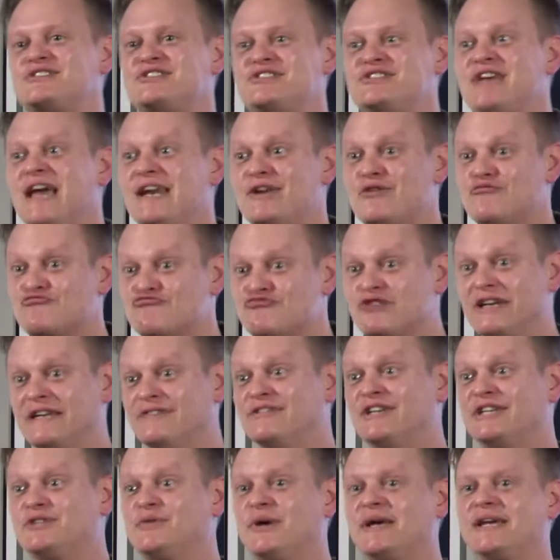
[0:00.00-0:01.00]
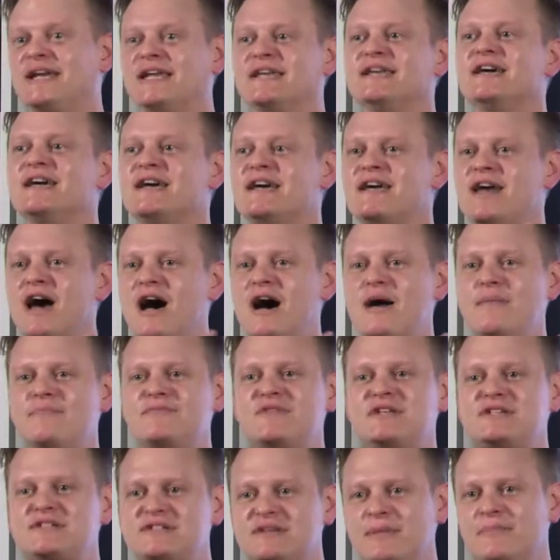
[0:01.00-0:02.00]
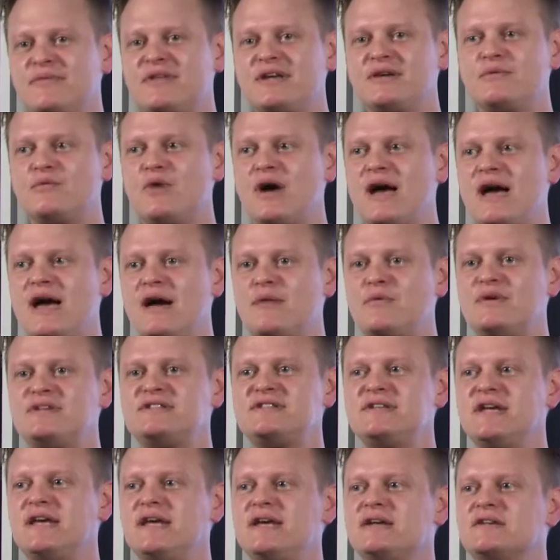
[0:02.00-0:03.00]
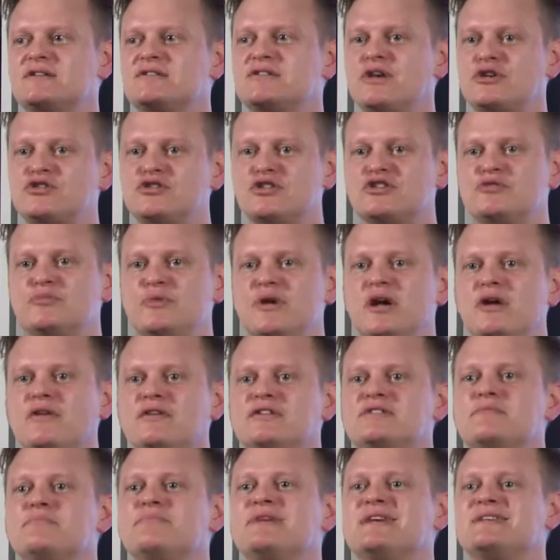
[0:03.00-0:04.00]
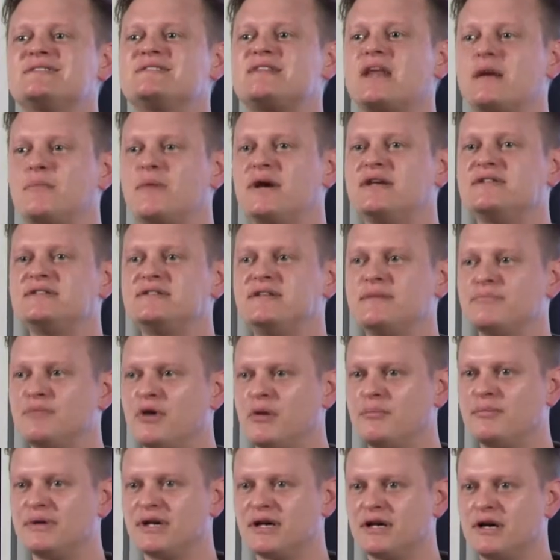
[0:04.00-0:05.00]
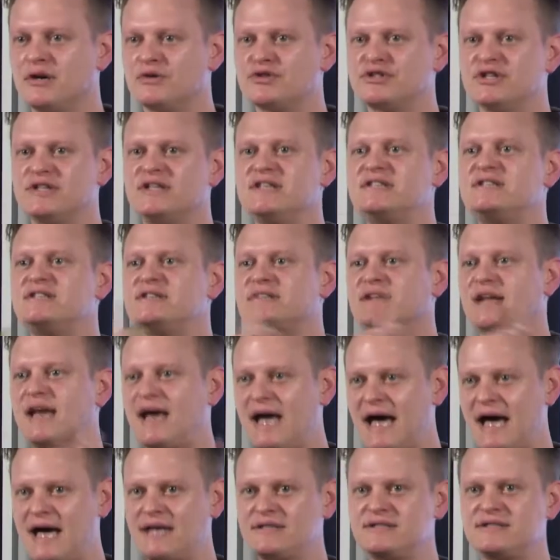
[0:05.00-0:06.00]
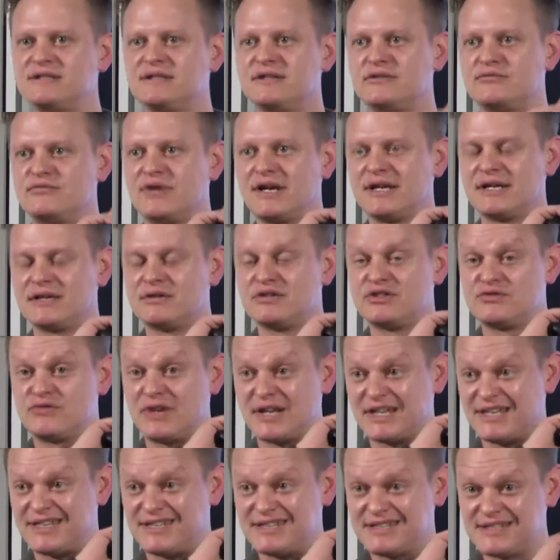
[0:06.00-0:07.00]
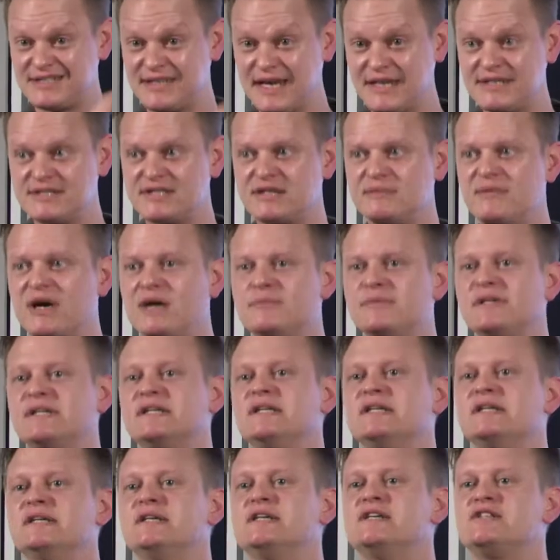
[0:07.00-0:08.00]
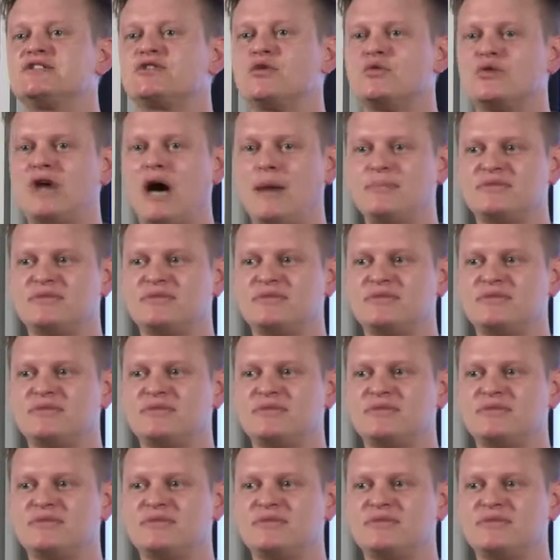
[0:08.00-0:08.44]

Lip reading: I'll just tell you really, really quickly. This is something where we're seeing social entrepreneurialism being celebrated in popular culture. This is an ad that was running in the States at the moment. It's called